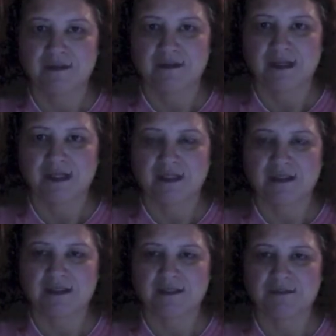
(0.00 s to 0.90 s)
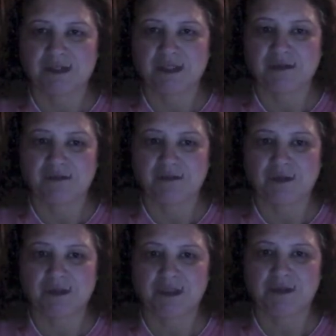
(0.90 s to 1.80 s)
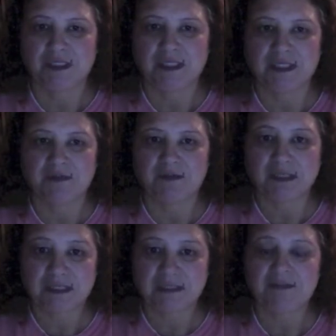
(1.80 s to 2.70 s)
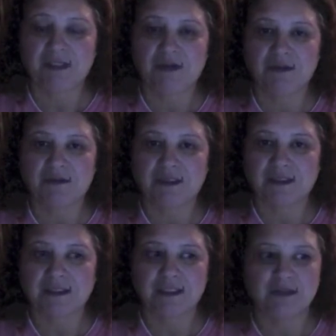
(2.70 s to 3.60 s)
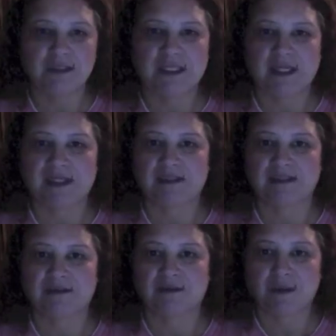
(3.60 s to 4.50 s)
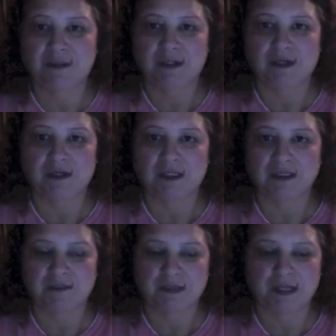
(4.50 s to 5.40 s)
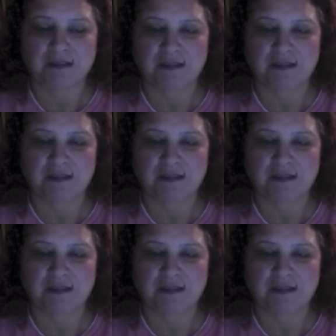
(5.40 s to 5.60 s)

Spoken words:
And I'm looking forward to it. And the rest of you, I'll see you in the next webinar next month.